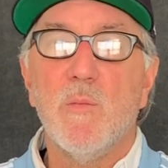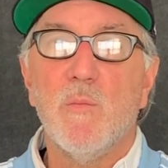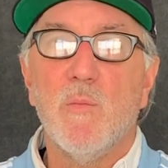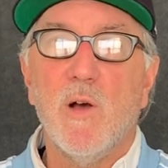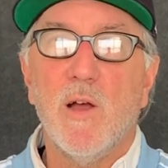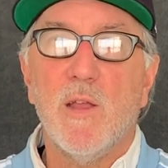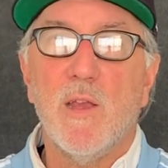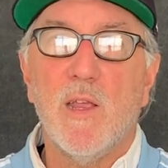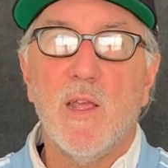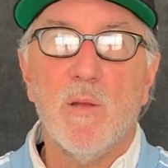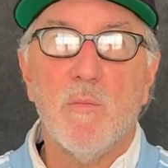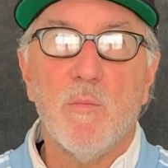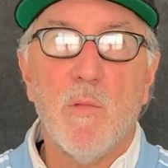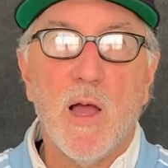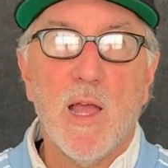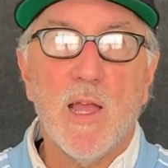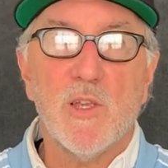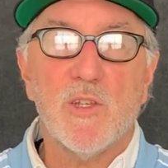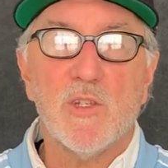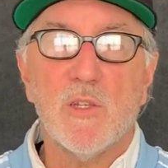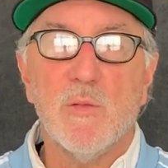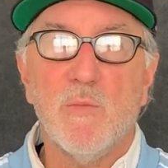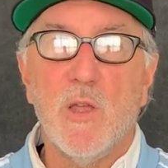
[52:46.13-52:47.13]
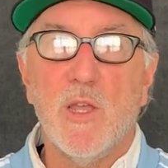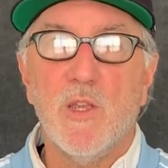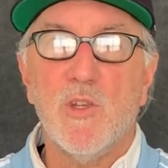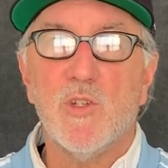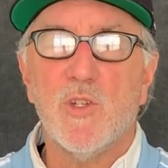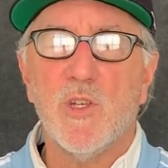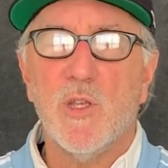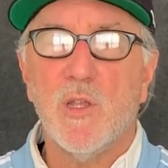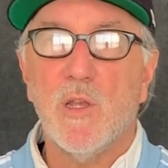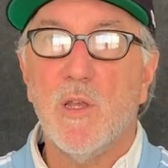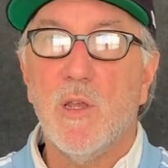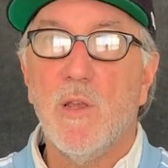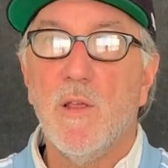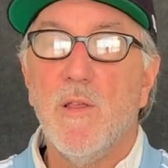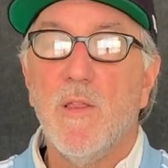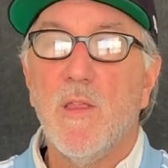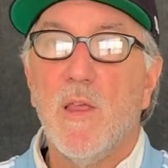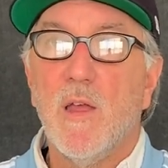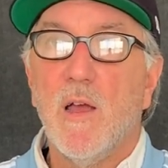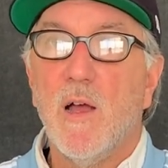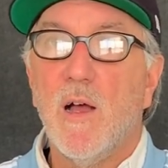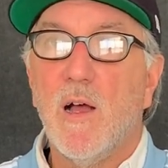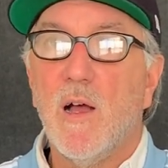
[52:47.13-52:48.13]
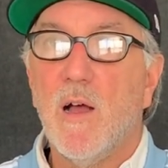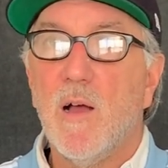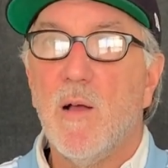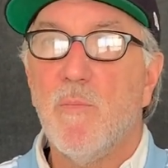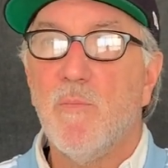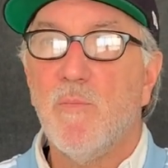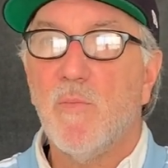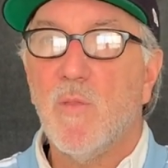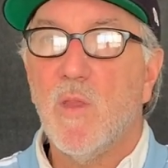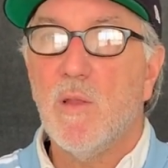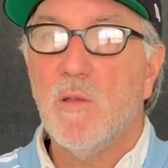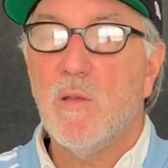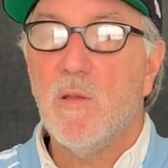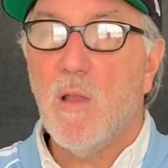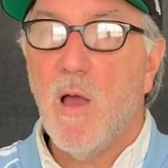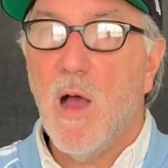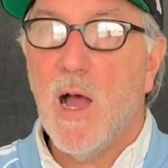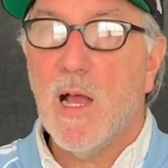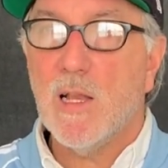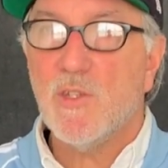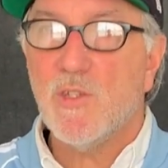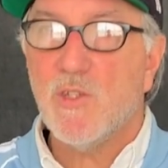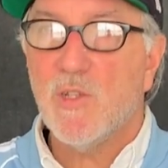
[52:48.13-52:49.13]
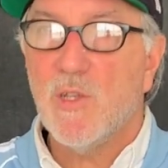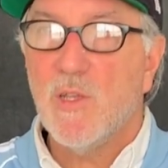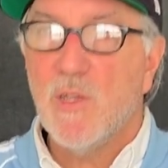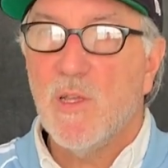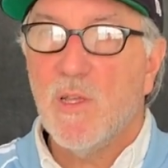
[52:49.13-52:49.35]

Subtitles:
but in my estimation, not